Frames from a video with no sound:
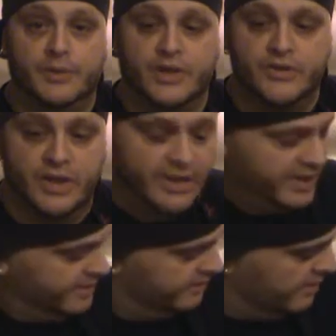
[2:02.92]
because you're going to
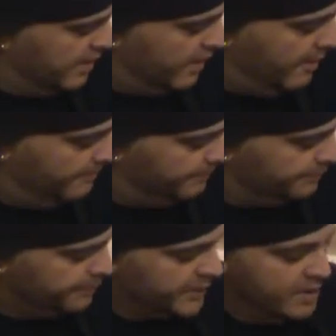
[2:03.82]
need it.
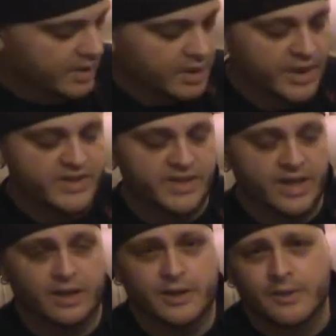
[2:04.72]

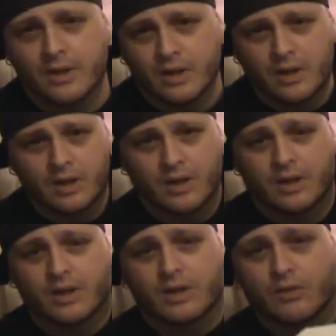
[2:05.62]
Incidentally,
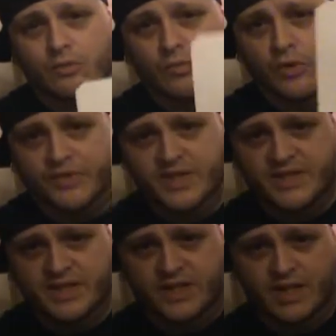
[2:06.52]
what this
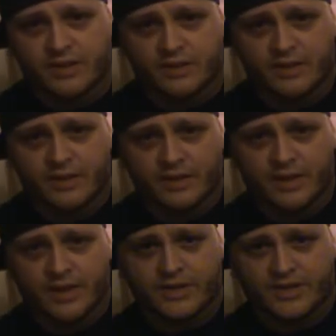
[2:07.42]
is here,
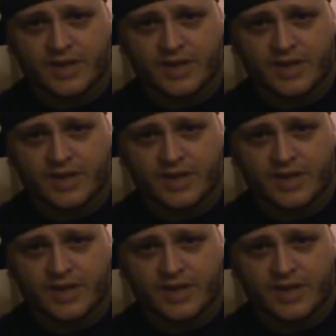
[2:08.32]
it's